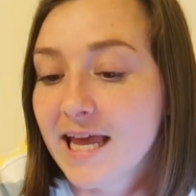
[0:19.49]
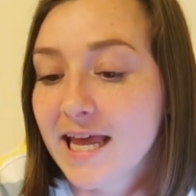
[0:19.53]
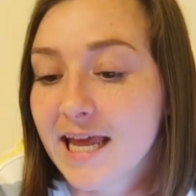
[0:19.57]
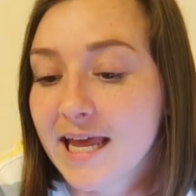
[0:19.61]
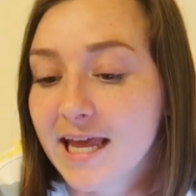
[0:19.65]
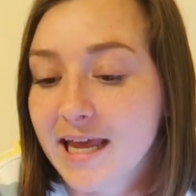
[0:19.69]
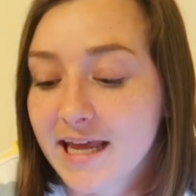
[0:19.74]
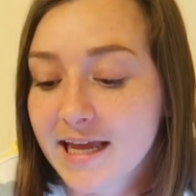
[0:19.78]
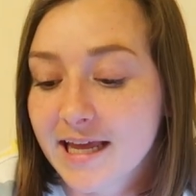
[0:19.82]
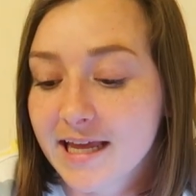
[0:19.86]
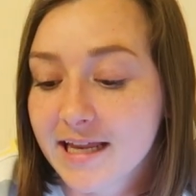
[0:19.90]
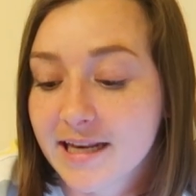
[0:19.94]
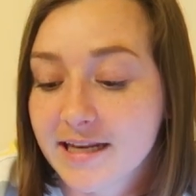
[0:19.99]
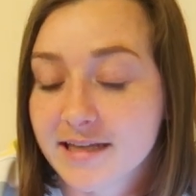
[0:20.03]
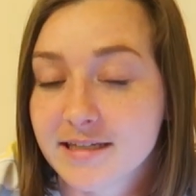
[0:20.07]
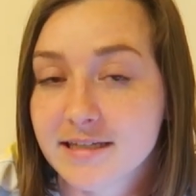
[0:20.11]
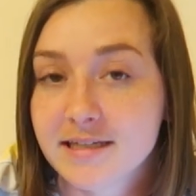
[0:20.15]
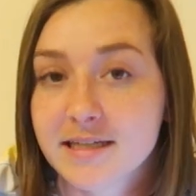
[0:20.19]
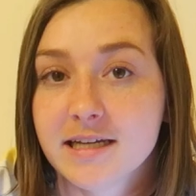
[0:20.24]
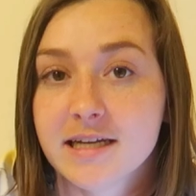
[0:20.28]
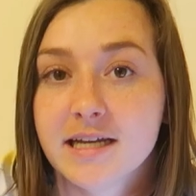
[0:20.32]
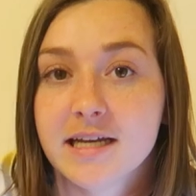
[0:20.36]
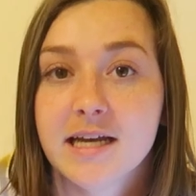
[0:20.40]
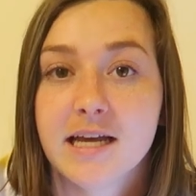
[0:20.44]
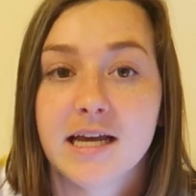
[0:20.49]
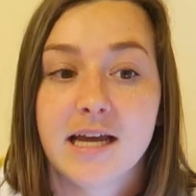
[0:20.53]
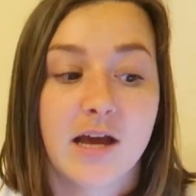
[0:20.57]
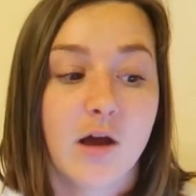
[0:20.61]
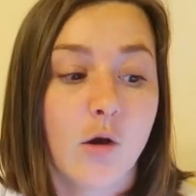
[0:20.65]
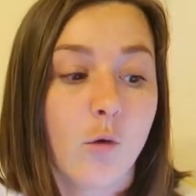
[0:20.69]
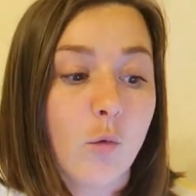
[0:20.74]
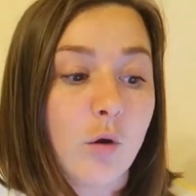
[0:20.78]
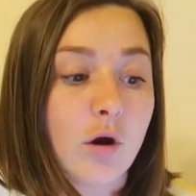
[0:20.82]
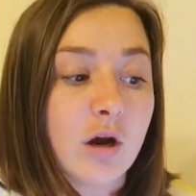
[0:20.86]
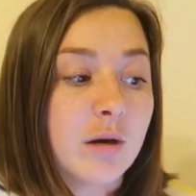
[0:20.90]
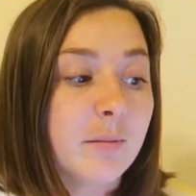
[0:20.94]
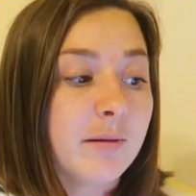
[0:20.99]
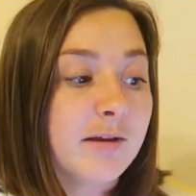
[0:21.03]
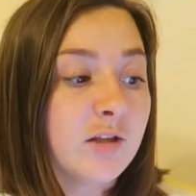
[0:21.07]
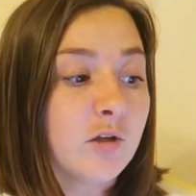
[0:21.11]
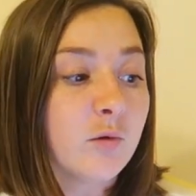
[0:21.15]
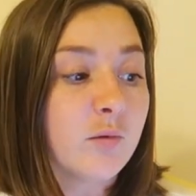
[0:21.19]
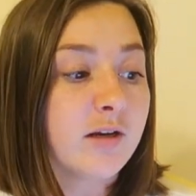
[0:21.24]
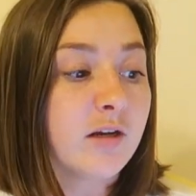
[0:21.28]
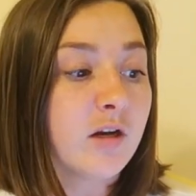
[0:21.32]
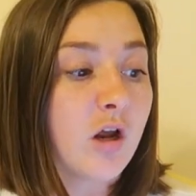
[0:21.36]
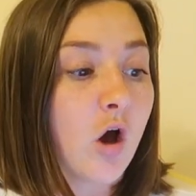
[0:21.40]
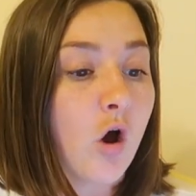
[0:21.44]
And we're gonna be
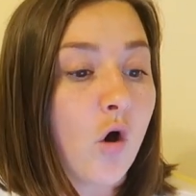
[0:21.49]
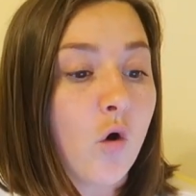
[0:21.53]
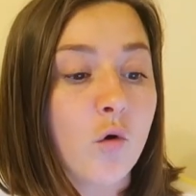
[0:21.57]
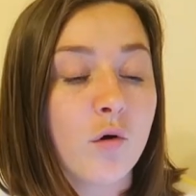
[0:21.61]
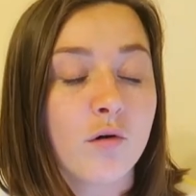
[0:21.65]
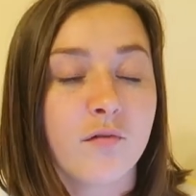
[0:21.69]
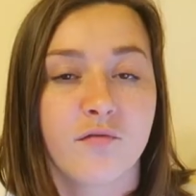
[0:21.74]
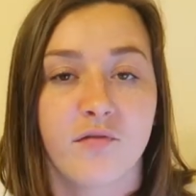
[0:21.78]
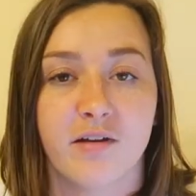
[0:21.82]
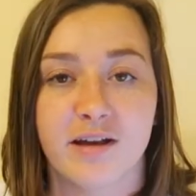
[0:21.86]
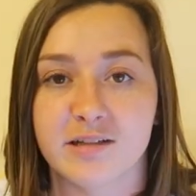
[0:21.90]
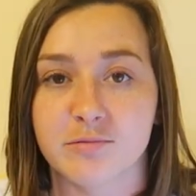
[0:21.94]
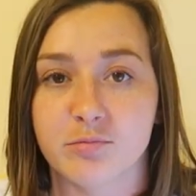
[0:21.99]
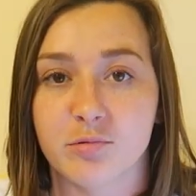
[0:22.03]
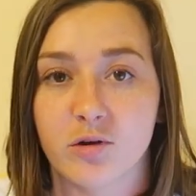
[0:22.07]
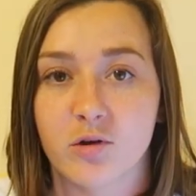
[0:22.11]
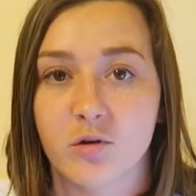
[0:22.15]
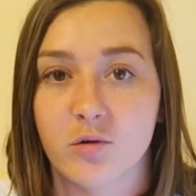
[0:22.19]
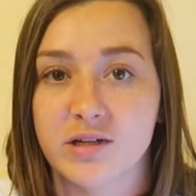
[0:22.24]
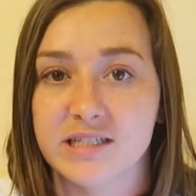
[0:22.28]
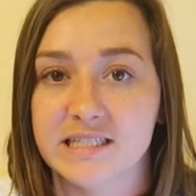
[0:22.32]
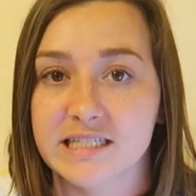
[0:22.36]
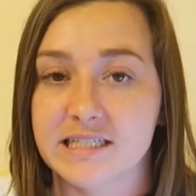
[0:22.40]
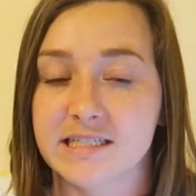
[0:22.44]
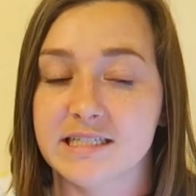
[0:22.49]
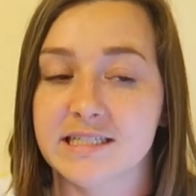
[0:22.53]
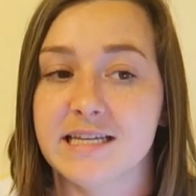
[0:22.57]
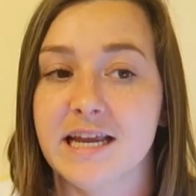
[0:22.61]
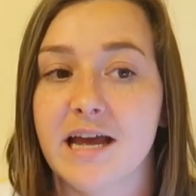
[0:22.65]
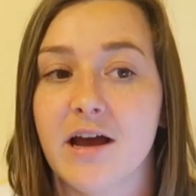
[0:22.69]
doing old Facebook quizzes.